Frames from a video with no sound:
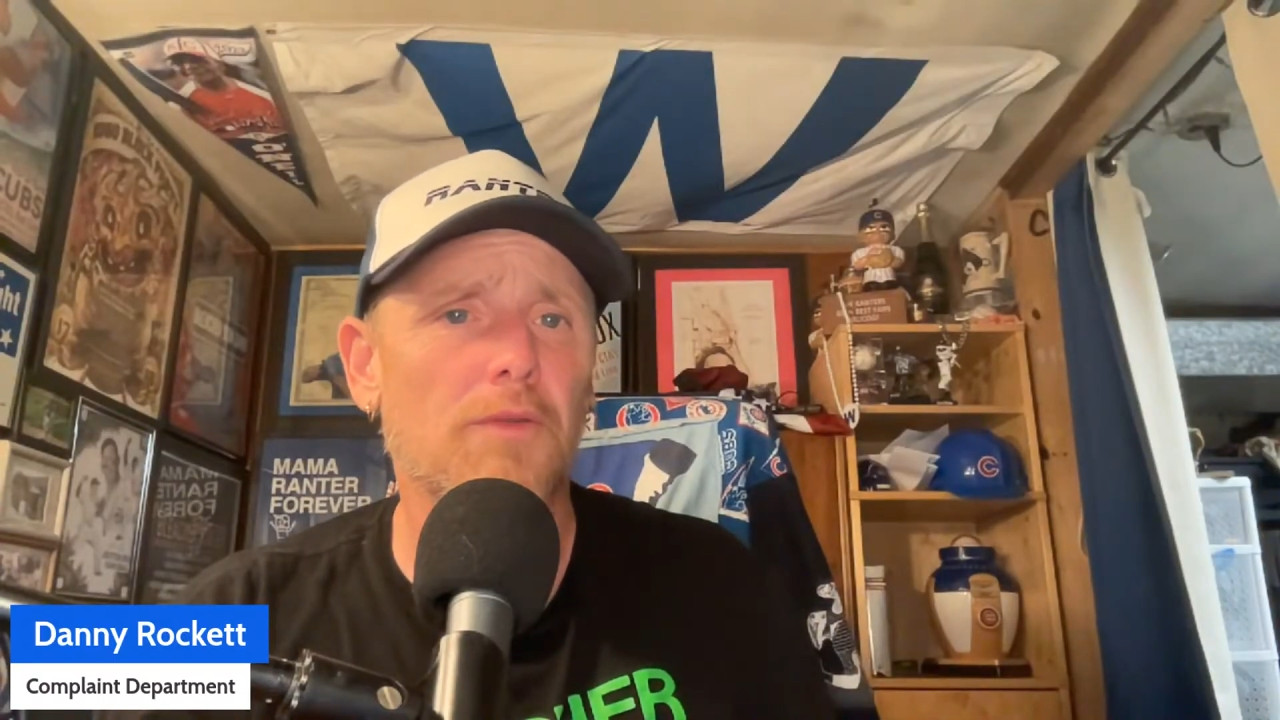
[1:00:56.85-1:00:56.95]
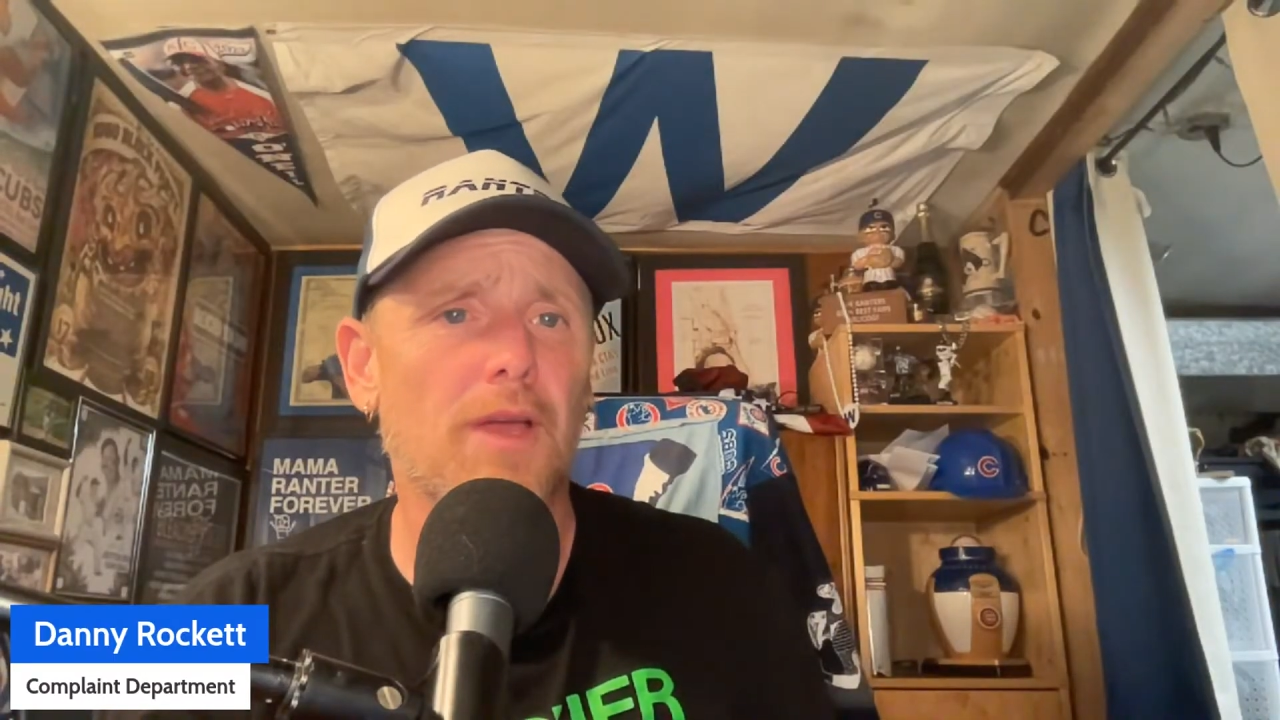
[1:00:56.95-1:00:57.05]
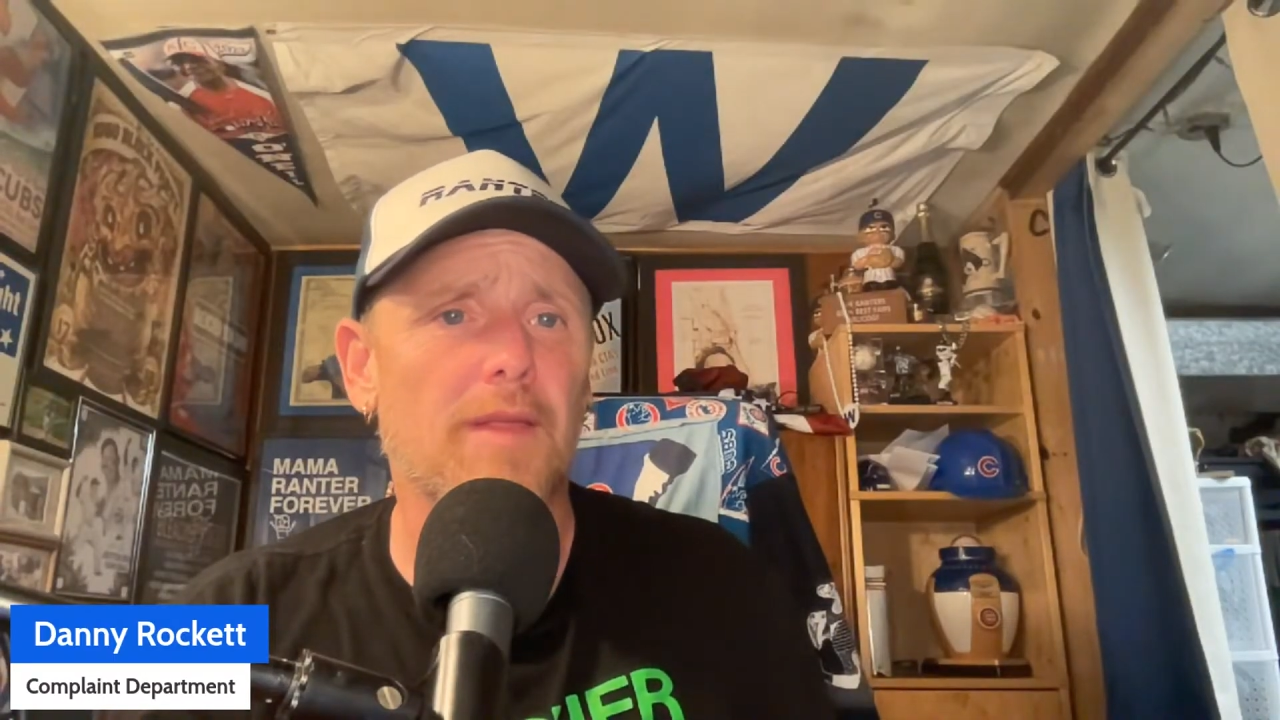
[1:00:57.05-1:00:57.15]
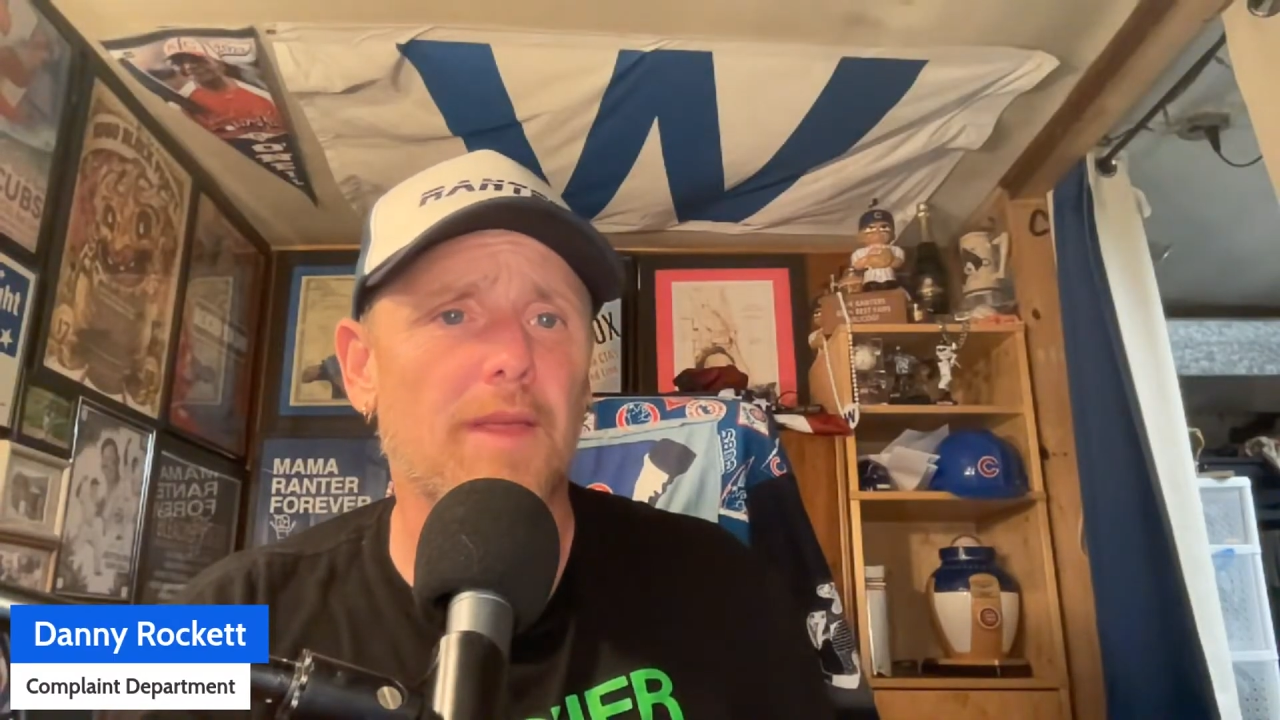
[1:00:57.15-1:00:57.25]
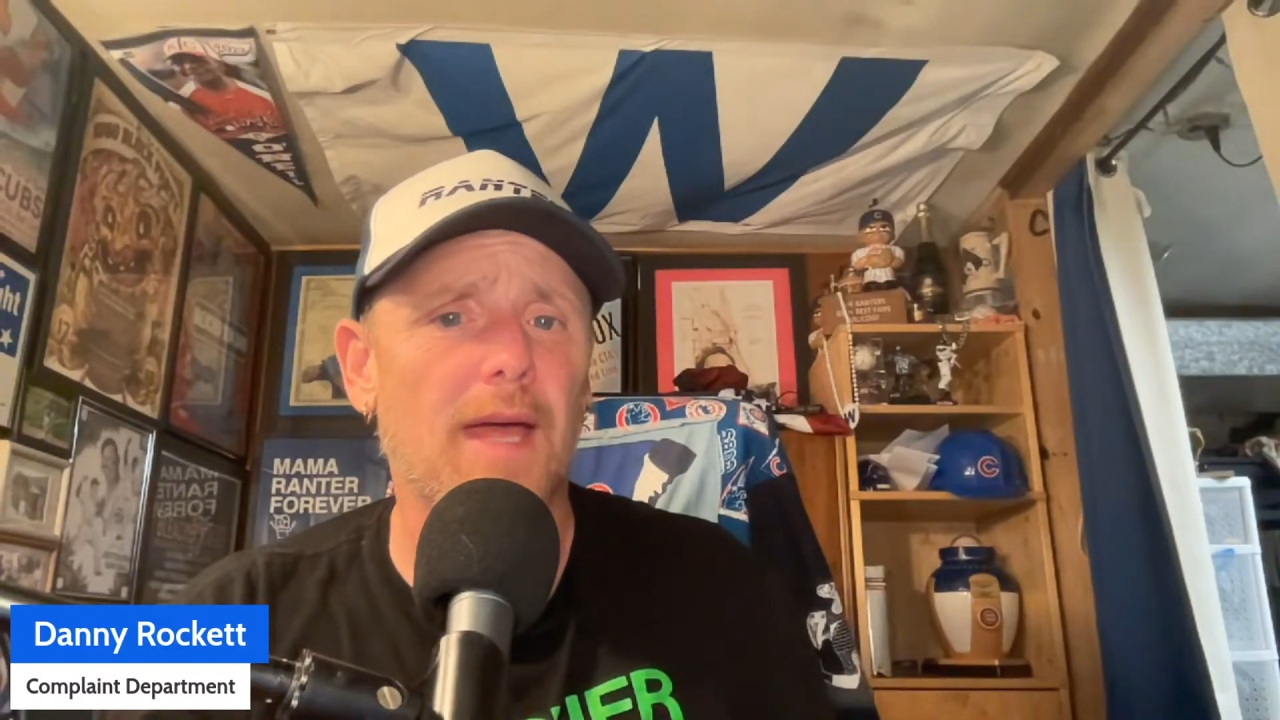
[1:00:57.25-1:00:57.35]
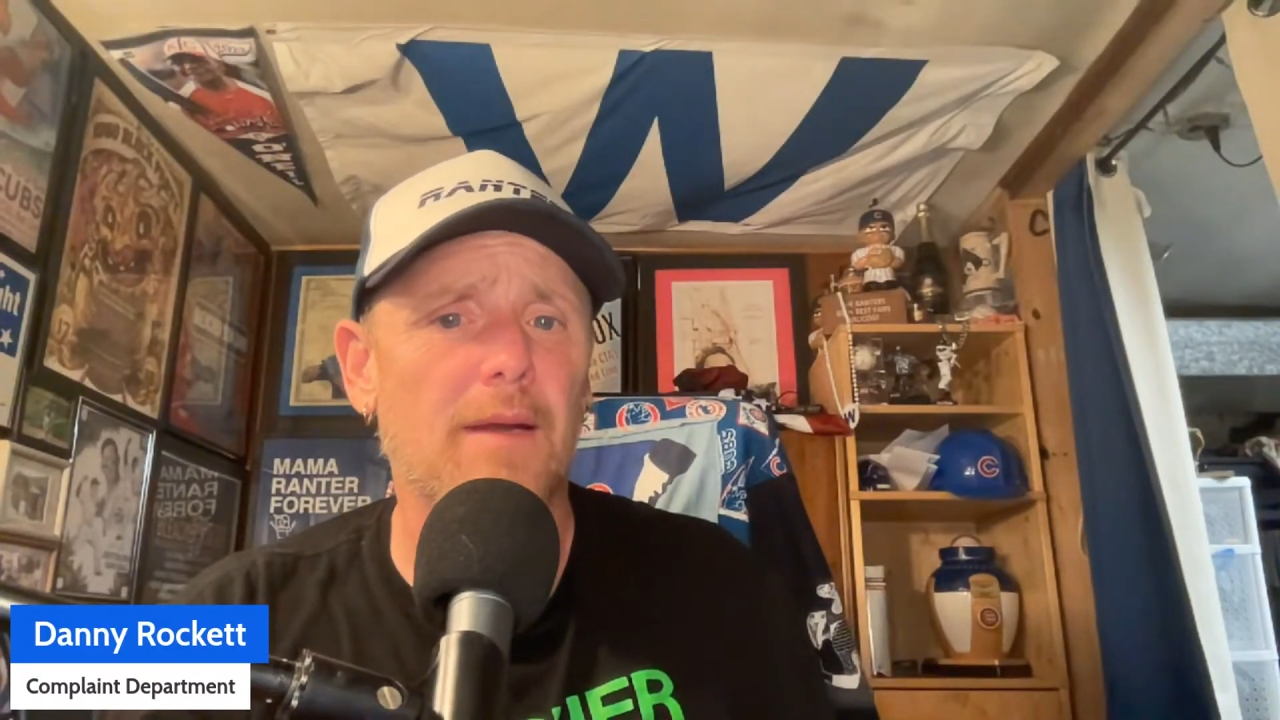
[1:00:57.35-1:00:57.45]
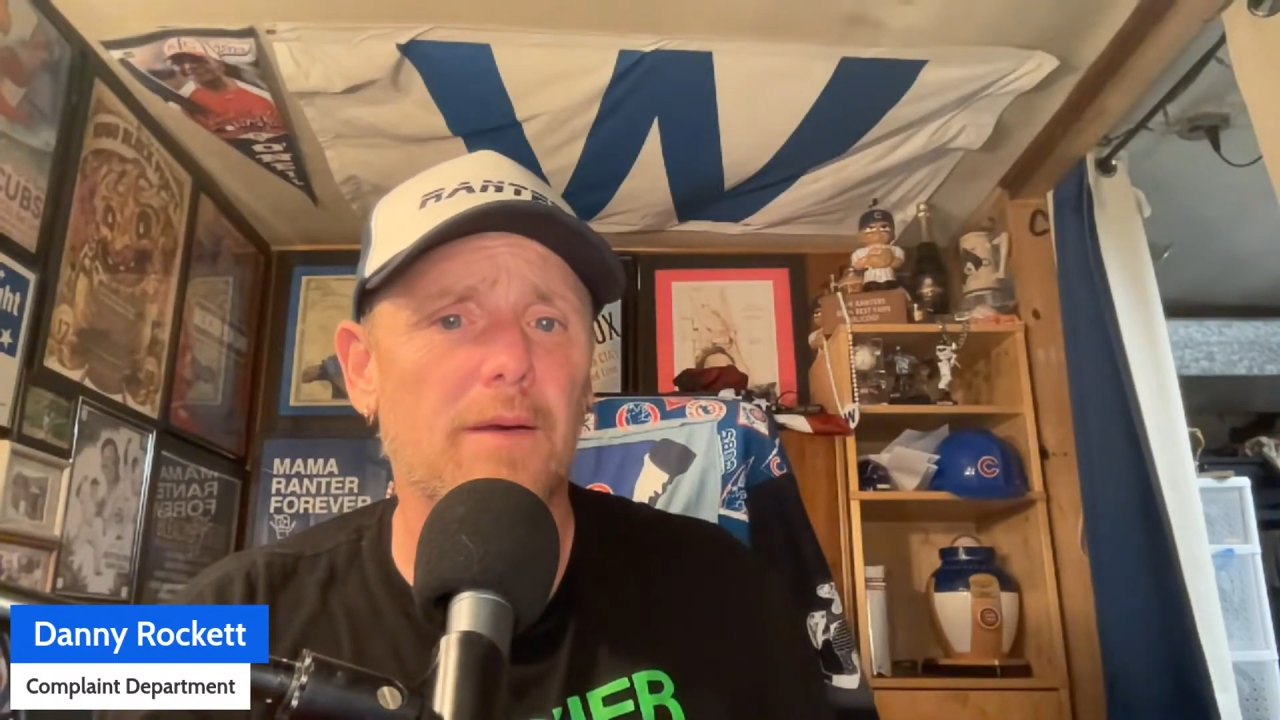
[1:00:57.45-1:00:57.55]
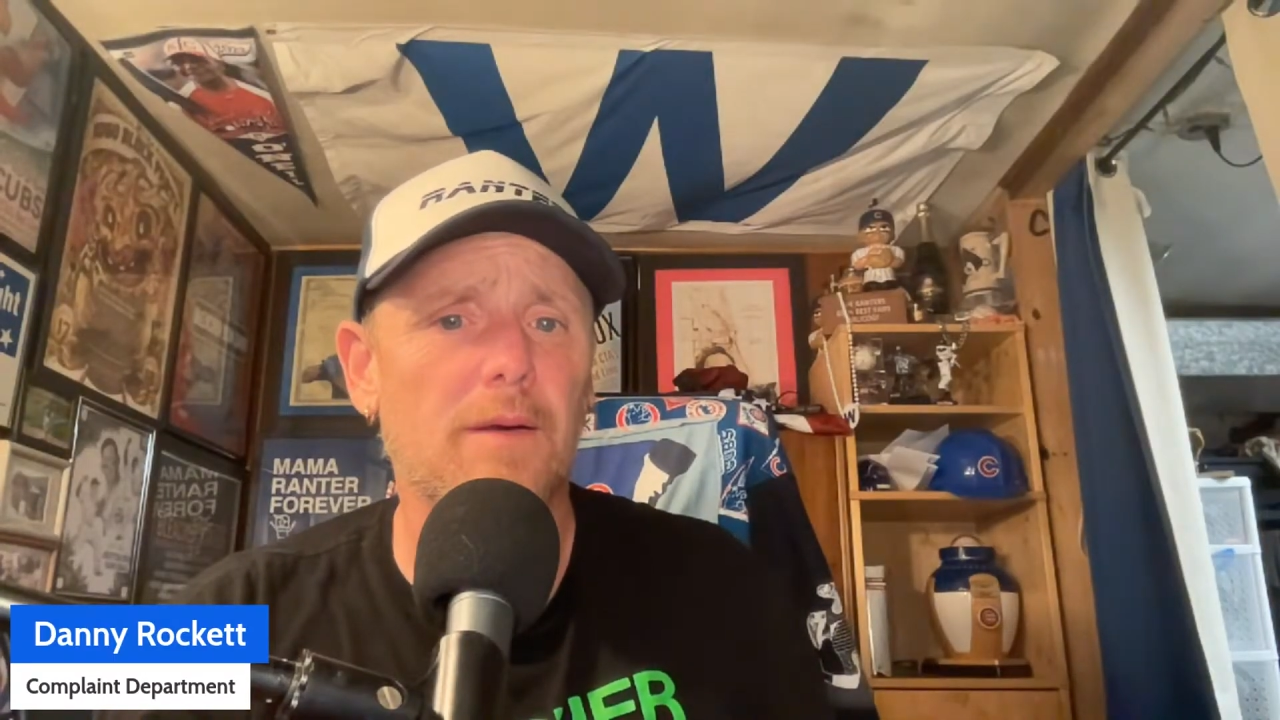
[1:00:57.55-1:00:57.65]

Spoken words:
take that.